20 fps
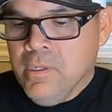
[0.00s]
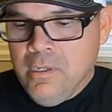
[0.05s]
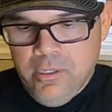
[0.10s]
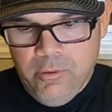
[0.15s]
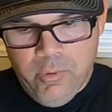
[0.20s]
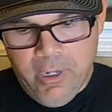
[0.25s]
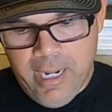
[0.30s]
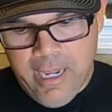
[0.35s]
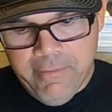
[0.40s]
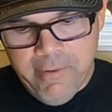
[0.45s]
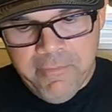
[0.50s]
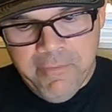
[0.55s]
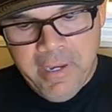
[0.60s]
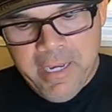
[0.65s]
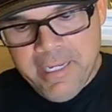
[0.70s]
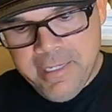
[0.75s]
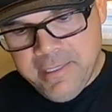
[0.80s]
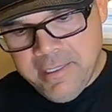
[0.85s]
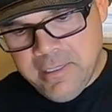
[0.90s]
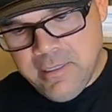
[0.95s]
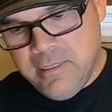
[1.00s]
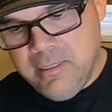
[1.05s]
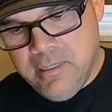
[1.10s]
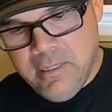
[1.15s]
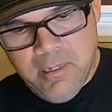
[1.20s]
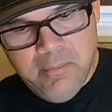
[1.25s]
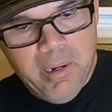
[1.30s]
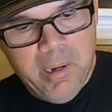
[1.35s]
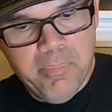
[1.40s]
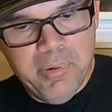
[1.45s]
You want to have a vise.
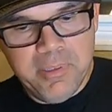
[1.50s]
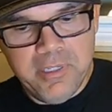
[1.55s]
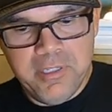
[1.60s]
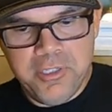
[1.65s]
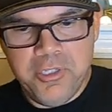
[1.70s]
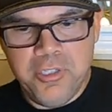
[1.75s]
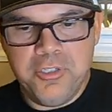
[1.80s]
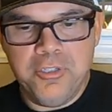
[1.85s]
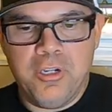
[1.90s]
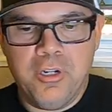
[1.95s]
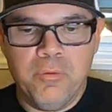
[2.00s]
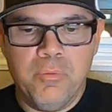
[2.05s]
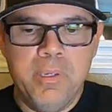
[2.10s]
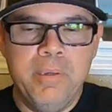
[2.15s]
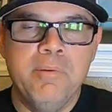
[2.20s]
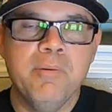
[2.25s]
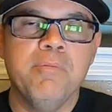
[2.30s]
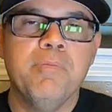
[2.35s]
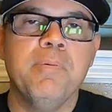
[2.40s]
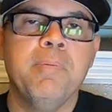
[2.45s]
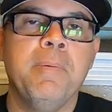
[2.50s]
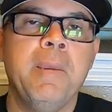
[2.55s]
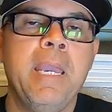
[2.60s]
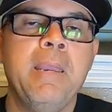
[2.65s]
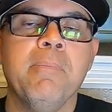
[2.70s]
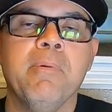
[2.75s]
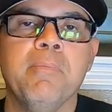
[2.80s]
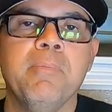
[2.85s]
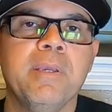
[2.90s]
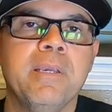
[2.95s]
Um, I put this just on a ream of
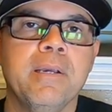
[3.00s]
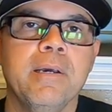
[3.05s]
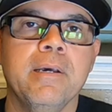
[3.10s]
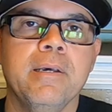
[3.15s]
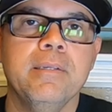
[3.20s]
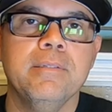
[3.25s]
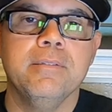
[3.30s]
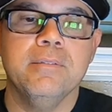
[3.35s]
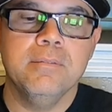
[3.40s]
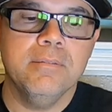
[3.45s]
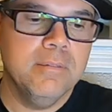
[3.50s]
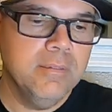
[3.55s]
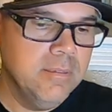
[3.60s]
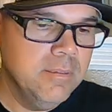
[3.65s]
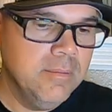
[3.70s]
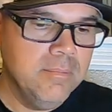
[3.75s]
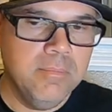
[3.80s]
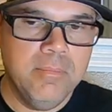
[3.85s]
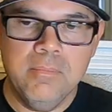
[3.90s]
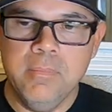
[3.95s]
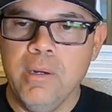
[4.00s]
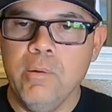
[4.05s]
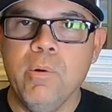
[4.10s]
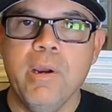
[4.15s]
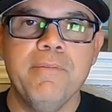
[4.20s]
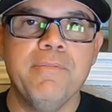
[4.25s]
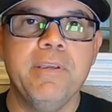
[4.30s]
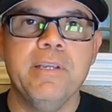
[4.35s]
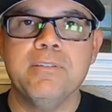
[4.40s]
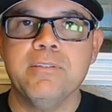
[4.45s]
paper because my
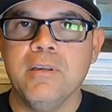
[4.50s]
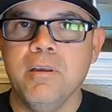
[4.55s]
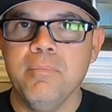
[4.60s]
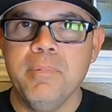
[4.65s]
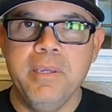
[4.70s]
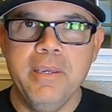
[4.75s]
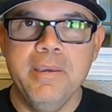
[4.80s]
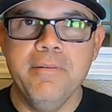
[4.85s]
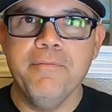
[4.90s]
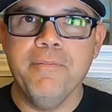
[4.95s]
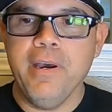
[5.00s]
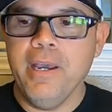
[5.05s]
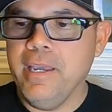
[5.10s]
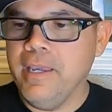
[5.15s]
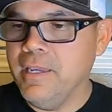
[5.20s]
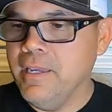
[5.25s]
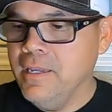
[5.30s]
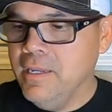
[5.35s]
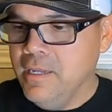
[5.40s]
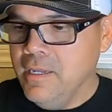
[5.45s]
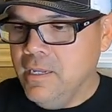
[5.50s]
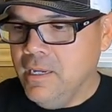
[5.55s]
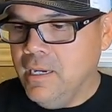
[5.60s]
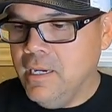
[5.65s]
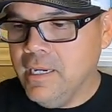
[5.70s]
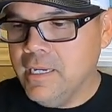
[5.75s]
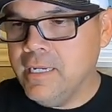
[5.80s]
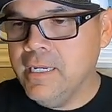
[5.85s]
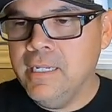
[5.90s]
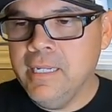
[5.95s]
wife gets on me if I
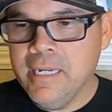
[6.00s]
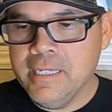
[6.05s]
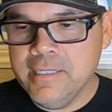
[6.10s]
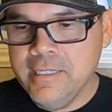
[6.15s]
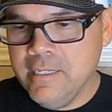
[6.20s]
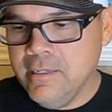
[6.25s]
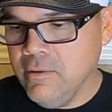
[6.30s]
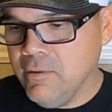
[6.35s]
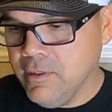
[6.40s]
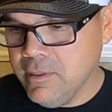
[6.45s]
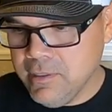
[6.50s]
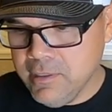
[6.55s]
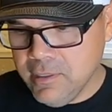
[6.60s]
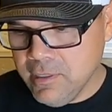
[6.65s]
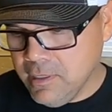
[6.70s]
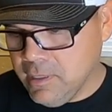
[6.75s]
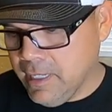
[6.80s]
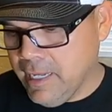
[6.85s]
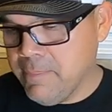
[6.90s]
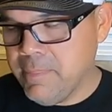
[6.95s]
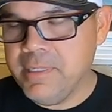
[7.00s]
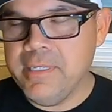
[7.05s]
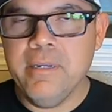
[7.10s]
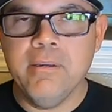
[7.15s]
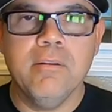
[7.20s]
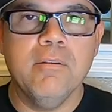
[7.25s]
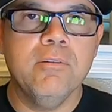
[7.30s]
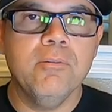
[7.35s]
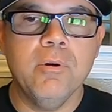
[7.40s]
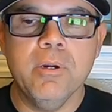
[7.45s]
uh, connect it or clamp it
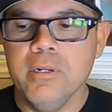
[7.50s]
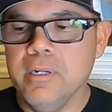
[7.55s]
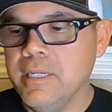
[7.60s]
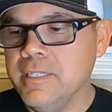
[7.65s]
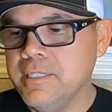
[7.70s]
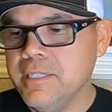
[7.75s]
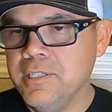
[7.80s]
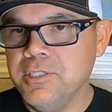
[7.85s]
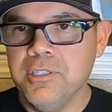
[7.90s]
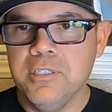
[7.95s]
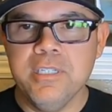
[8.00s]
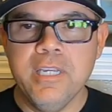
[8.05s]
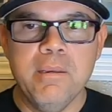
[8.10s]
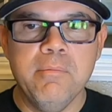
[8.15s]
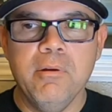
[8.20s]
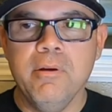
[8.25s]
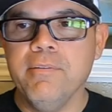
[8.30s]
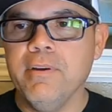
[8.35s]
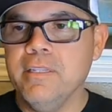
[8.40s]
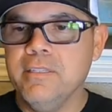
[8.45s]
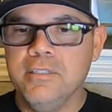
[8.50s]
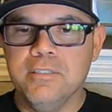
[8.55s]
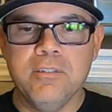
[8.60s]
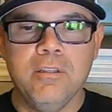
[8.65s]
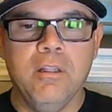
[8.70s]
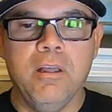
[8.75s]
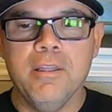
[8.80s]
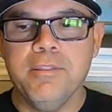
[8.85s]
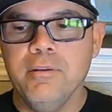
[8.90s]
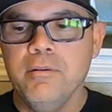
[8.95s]
down onto our nice kitchen table. I've got this
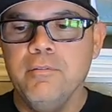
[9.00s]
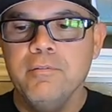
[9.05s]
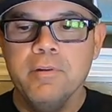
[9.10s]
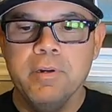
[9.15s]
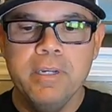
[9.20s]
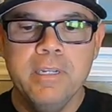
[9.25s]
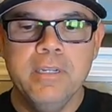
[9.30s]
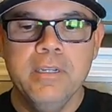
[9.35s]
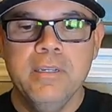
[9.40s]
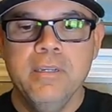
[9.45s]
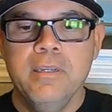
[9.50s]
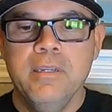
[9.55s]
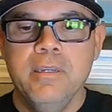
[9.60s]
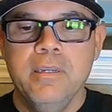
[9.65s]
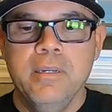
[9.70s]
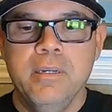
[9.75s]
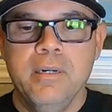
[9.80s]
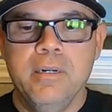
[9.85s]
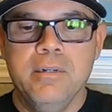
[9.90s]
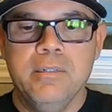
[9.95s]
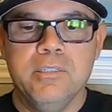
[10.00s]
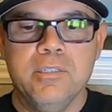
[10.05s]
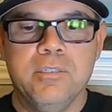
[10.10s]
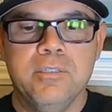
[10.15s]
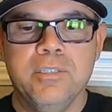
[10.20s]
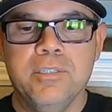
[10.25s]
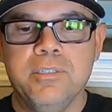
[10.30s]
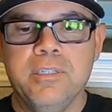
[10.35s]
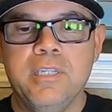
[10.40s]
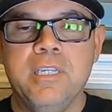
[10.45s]
cloth over it uh,
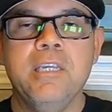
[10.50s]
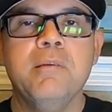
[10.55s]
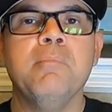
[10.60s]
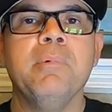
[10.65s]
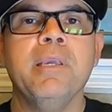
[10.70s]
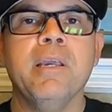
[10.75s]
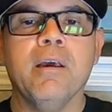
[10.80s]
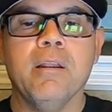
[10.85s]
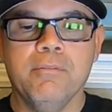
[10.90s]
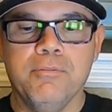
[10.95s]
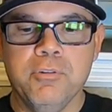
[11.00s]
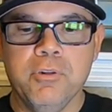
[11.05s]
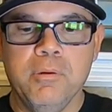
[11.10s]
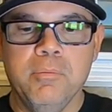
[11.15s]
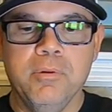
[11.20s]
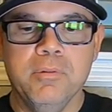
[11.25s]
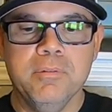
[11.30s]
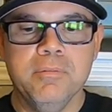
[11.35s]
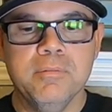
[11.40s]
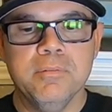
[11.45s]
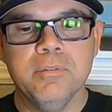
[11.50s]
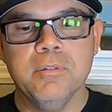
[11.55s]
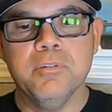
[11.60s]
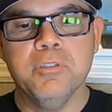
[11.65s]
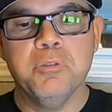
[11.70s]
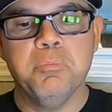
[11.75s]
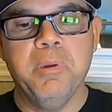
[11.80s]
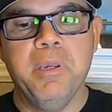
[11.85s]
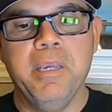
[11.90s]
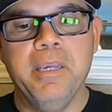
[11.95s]
just to keep me out of trouble, so to
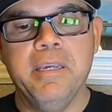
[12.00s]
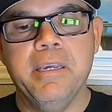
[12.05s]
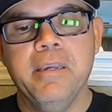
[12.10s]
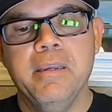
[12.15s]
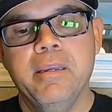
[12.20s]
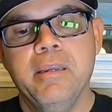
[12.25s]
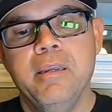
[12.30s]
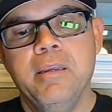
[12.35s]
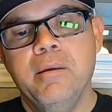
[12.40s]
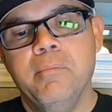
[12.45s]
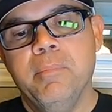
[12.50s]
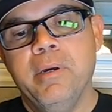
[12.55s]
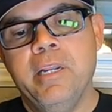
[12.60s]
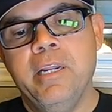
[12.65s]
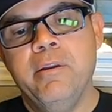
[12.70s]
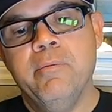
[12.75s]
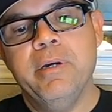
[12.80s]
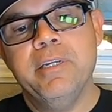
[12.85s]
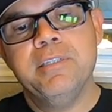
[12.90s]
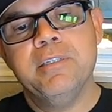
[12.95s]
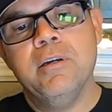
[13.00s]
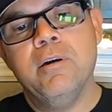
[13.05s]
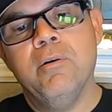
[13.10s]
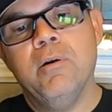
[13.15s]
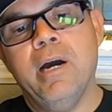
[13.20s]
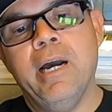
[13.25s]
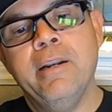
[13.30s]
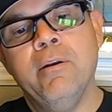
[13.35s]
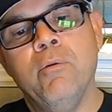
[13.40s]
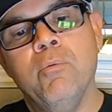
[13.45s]
speak. But anyway, so
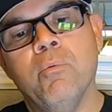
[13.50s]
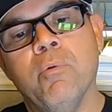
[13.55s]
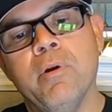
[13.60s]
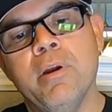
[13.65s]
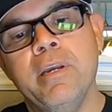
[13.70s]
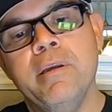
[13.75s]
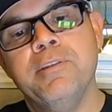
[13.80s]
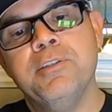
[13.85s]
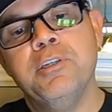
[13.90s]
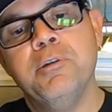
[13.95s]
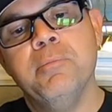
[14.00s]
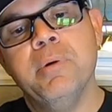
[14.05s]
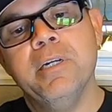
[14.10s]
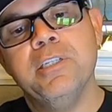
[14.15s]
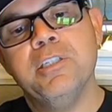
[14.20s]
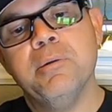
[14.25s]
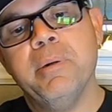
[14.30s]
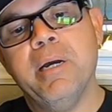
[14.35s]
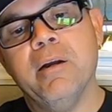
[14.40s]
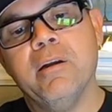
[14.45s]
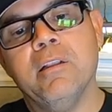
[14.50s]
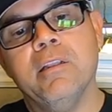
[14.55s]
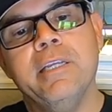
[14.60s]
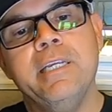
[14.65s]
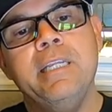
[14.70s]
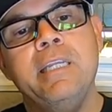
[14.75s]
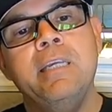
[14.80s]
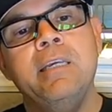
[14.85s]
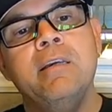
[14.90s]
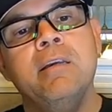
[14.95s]
I don't worry too much about
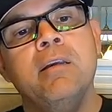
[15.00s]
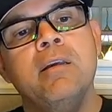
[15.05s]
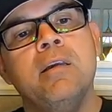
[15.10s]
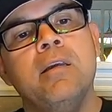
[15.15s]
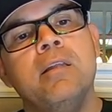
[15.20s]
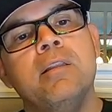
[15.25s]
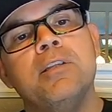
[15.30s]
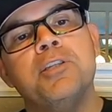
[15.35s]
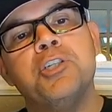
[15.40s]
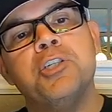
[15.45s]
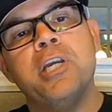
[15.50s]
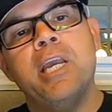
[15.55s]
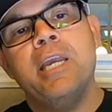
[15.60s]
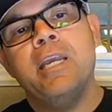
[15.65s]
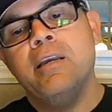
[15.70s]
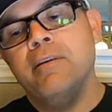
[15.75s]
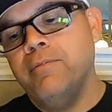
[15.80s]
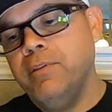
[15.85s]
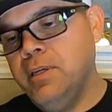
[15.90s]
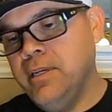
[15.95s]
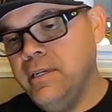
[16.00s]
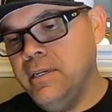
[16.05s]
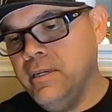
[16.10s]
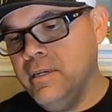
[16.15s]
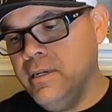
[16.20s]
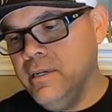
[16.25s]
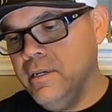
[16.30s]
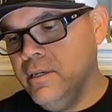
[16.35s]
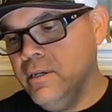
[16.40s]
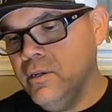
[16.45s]
cleaning the shank of the
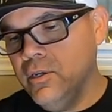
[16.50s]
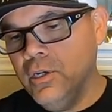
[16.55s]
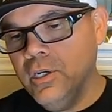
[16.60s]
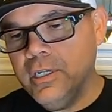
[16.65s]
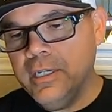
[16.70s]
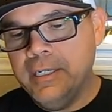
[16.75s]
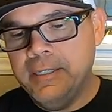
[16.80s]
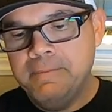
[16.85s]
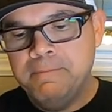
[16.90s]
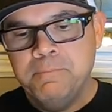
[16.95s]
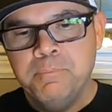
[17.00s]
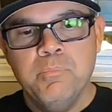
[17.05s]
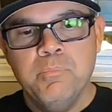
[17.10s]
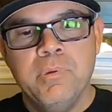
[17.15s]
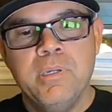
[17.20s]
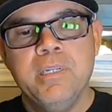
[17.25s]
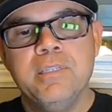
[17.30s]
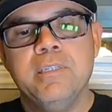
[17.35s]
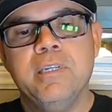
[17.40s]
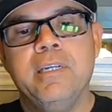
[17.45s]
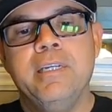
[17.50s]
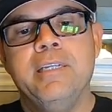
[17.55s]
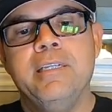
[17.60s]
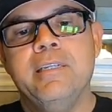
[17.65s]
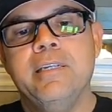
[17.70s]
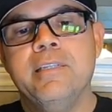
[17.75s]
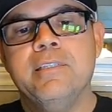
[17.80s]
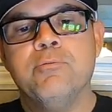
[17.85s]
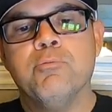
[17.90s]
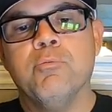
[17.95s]
uh, hook because it,
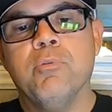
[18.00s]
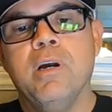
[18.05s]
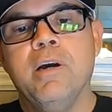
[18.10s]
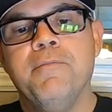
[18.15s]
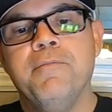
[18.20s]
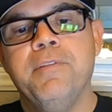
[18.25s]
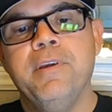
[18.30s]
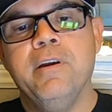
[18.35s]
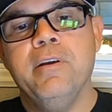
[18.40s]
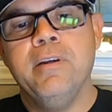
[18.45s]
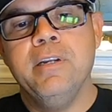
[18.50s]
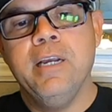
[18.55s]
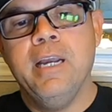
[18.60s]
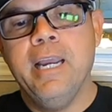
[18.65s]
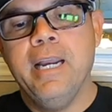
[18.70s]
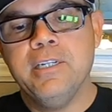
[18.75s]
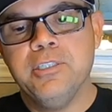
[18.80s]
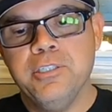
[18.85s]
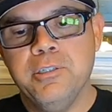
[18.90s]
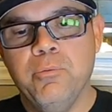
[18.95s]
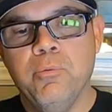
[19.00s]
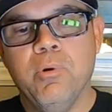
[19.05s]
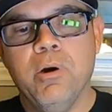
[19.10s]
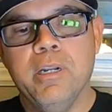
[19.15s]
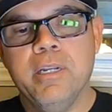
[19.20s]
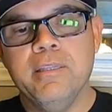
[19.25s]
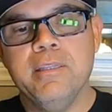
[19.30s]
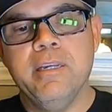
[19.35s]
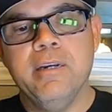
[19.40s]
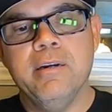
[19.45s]
it's rough there and I actually
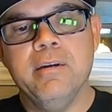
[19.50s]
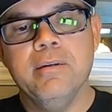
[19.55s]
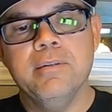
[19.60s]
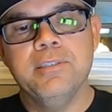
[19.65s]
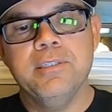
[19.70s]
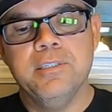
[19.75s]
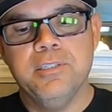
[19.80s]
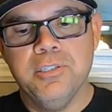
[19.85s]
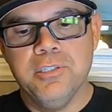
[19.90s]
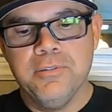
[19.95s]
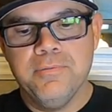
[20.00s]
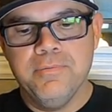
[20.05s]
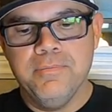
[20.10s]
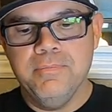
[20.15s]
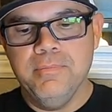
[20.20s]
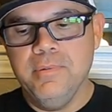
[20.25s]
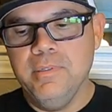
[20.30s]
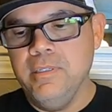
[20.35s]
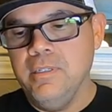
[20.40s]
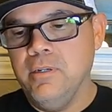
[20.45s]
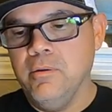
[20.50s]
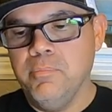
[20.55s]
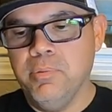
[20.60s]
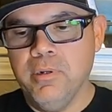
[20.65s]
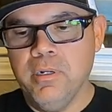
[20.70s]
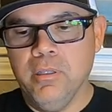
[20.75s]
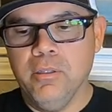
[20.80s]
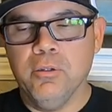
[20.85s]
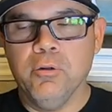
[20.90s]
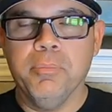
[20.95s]
want it there to just, you know,
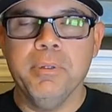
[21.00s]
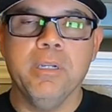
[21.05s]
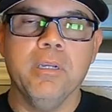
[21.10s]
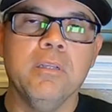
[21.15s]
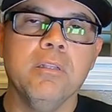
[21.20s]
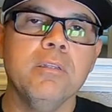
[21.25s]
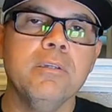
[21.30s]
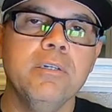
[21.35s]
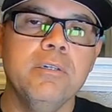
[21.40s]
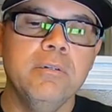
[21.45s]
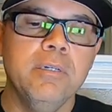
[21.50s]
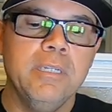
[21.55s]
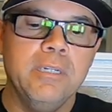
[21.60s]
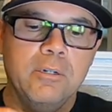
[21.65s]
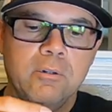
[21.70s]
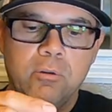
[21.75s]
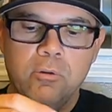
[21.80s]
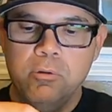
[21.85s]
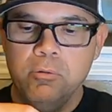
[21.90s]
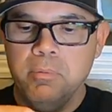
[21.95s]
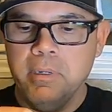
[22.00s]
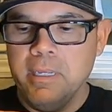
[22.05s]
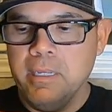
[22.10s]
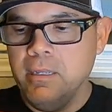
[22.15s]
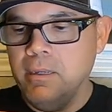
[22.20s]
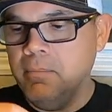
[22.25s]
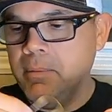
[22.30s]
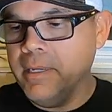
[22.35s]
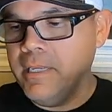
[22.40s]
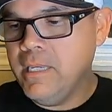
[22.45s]
put a little bit of glue and it'll hold my,
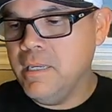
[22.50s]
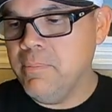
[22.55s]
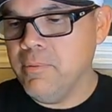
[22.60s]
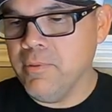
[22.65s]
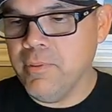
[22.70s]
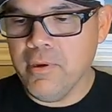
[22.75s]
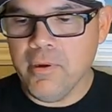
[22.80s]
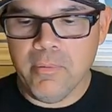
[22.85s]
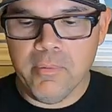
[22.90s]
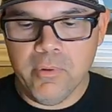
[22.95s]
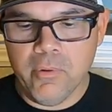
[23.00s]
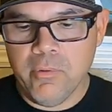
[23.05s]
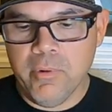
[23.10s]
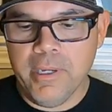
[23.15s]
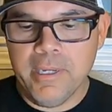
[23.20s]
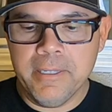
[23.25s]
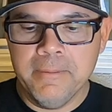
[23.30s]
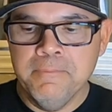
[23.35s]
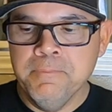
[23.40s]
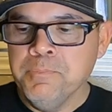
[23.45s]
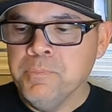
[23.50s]
my keeper there real quick.